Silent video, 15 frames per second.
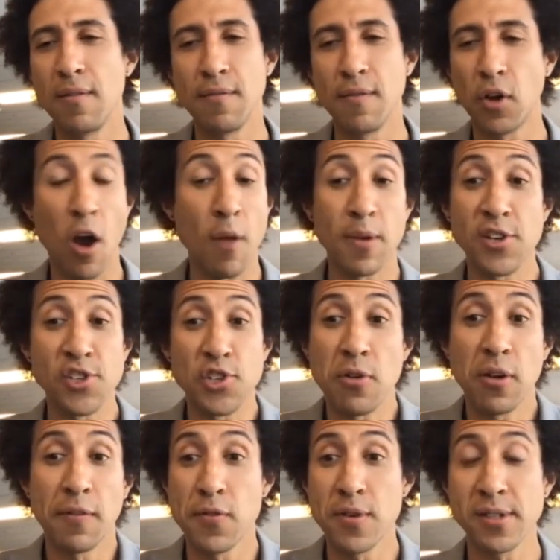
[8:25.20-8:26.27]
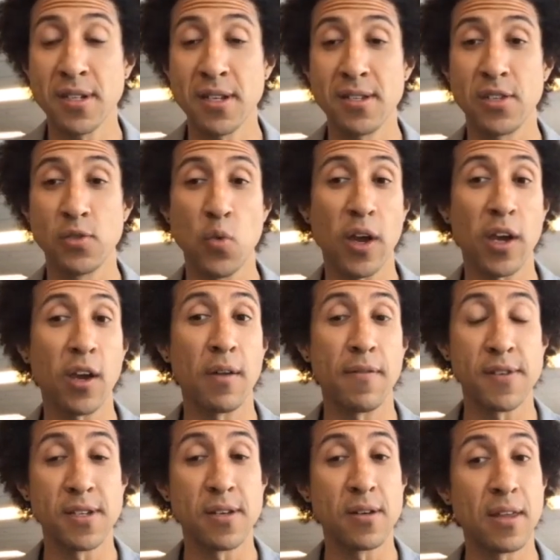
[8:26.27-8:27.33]
Carbon engineering, for instance, is working on a
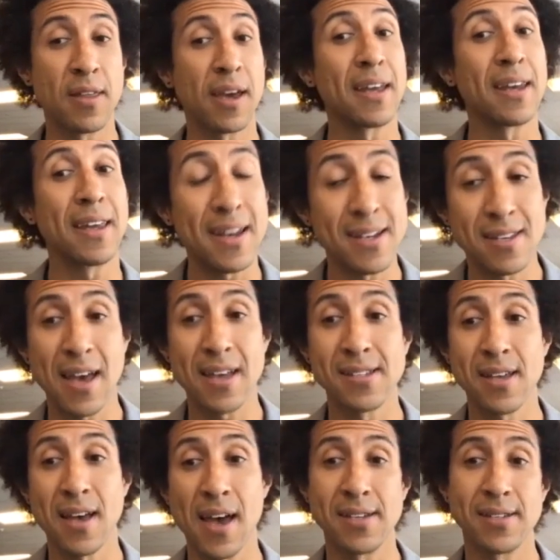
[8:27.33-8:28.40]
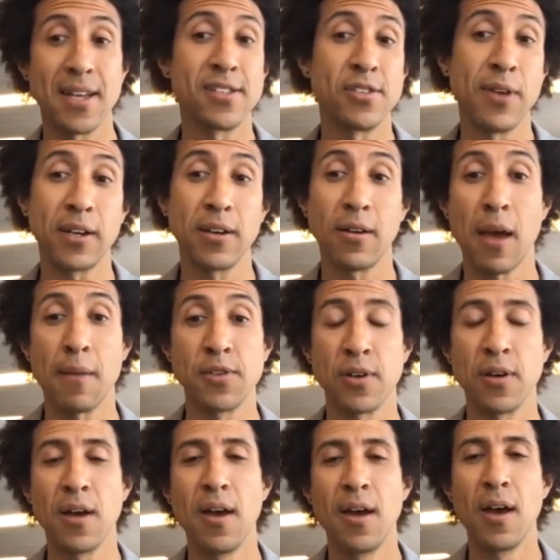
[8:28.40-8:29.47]
facility that can get to that size. That's direct air capture.
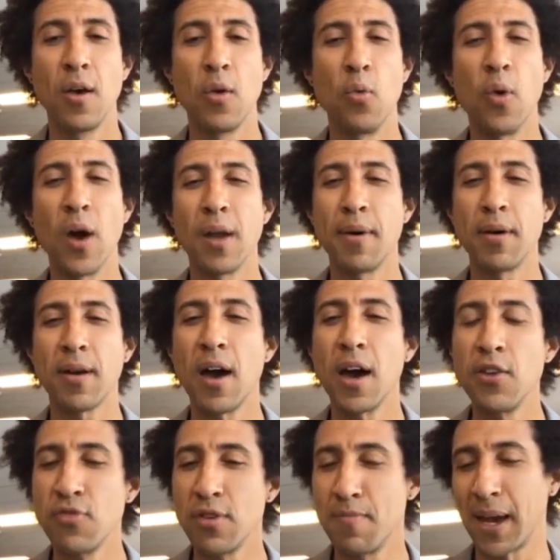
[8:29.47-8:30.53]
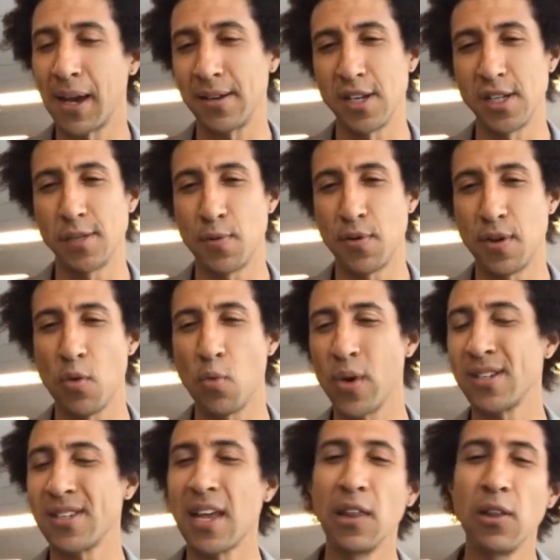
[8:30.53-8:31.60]
What about 100 megatons per year? What
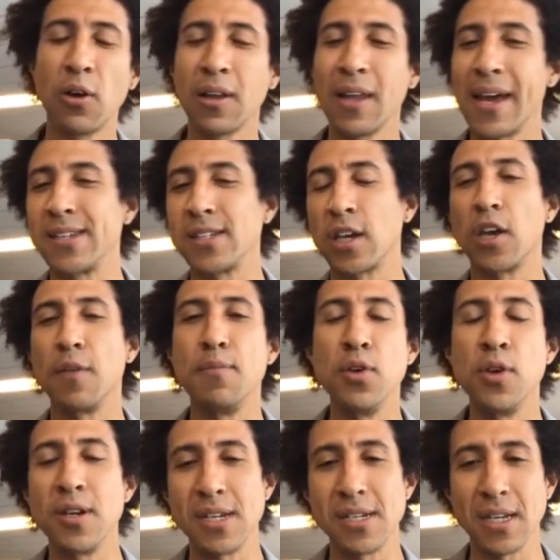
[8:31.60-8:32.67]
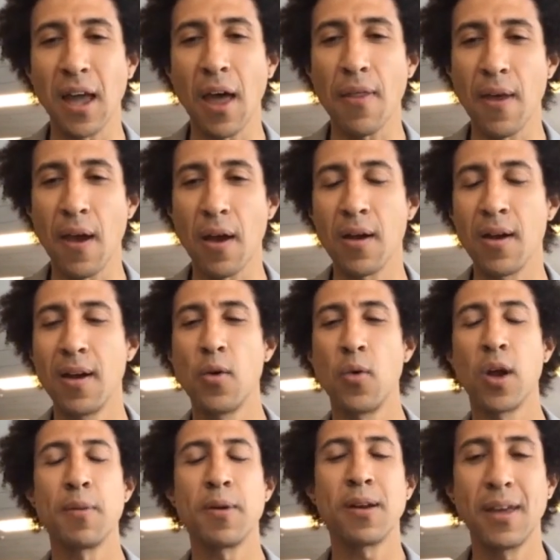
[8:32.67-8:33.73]
does that look like as a community to get there? What
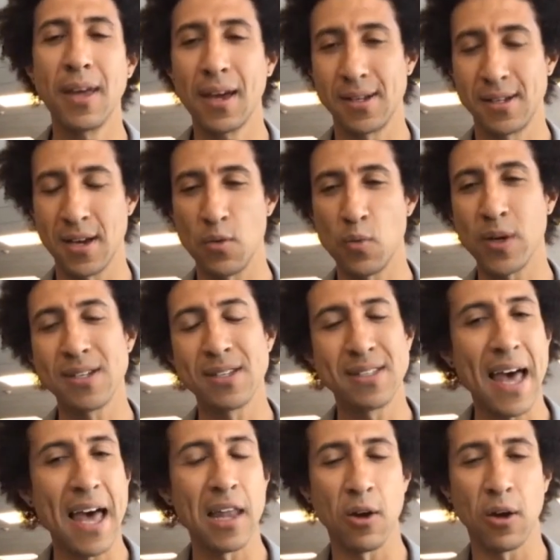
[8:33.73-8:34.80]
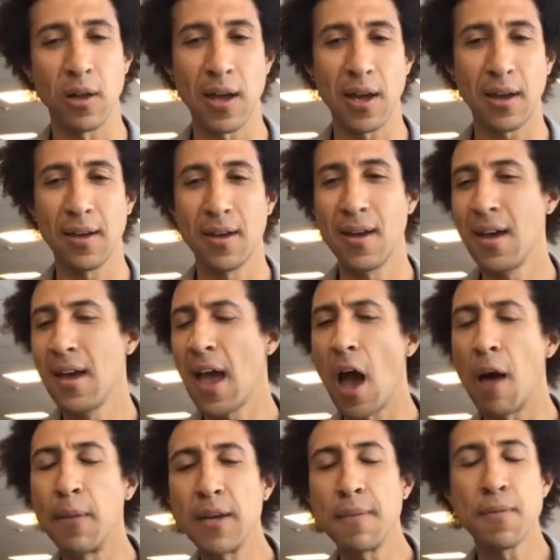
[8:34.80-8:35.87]
about a gigaton? What does that look like? How
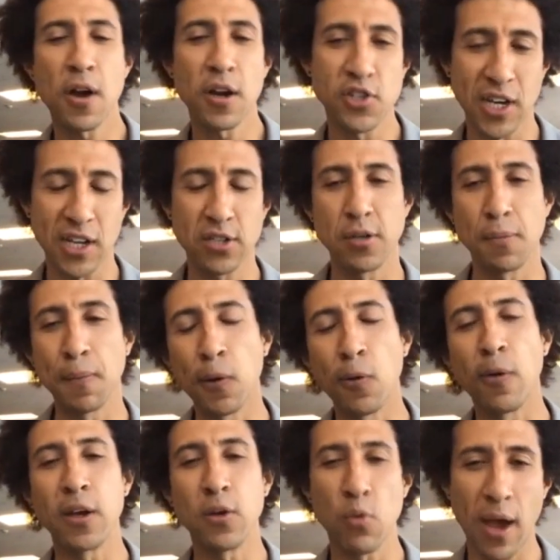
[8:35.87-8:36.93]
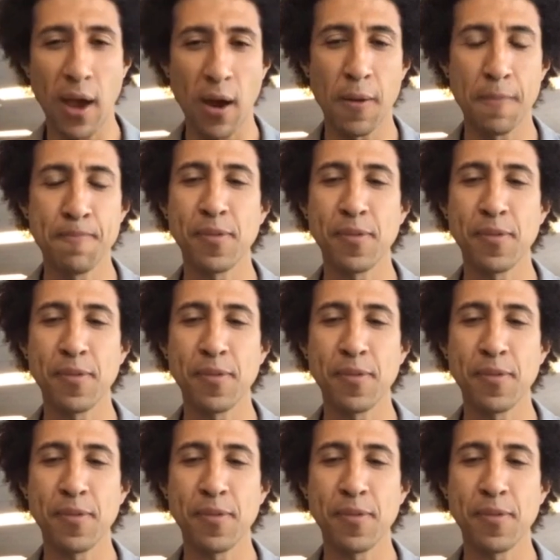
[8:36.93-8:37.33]
many projects deployed where?